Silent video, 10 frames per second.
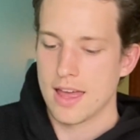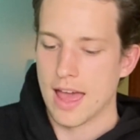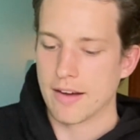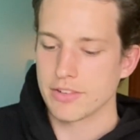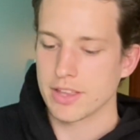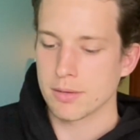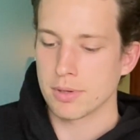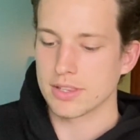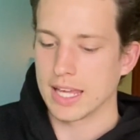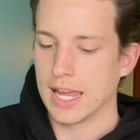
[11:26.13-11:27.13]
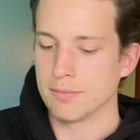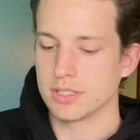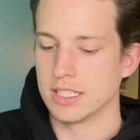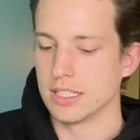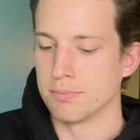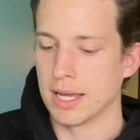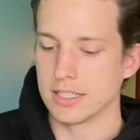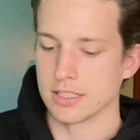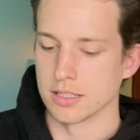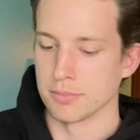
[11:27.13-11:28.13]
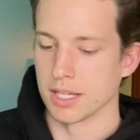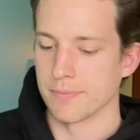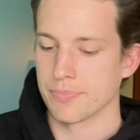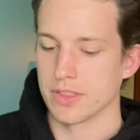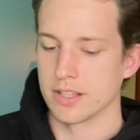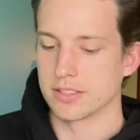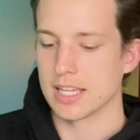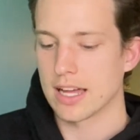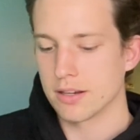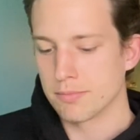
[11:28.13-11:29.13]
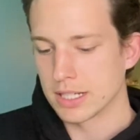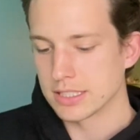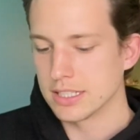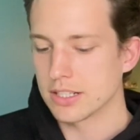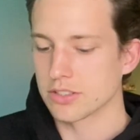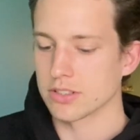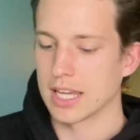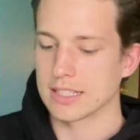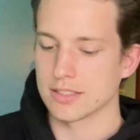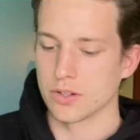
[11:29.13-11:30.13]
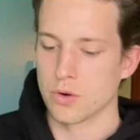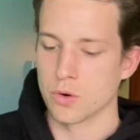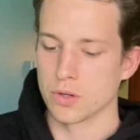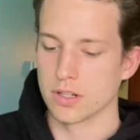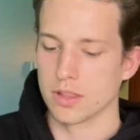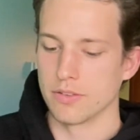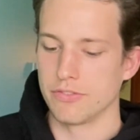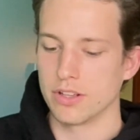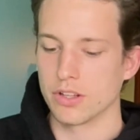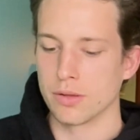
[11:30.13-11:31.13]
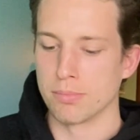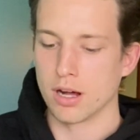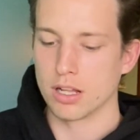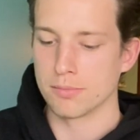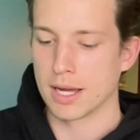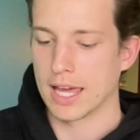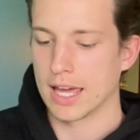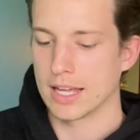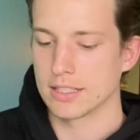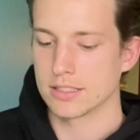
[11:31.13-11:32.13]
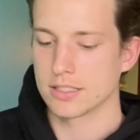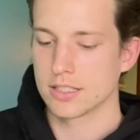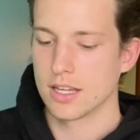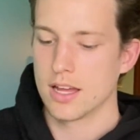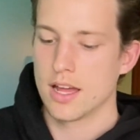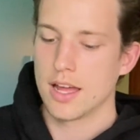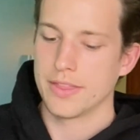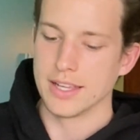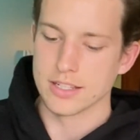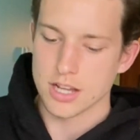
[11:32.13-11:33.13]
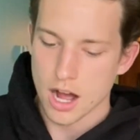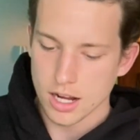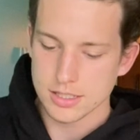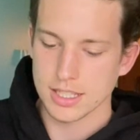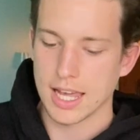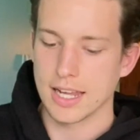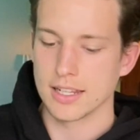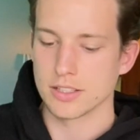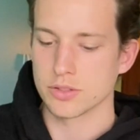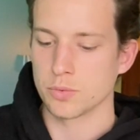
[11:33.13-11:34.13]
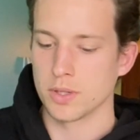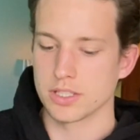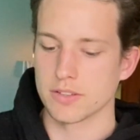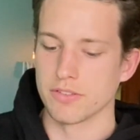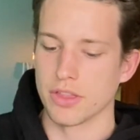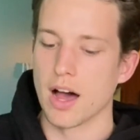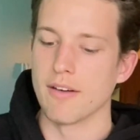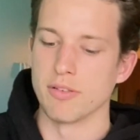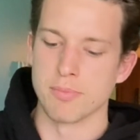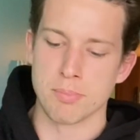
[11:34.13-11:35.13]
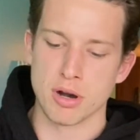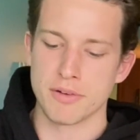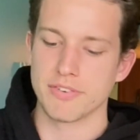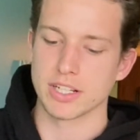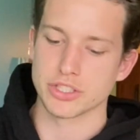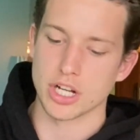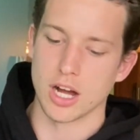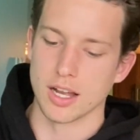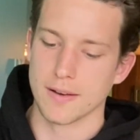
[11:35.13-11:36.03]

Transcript: Everything about the game seemed amazing to me. The sound of my sneakers against the court, the feel of the ball in my hands, the intoxicating swish of a perfect shot.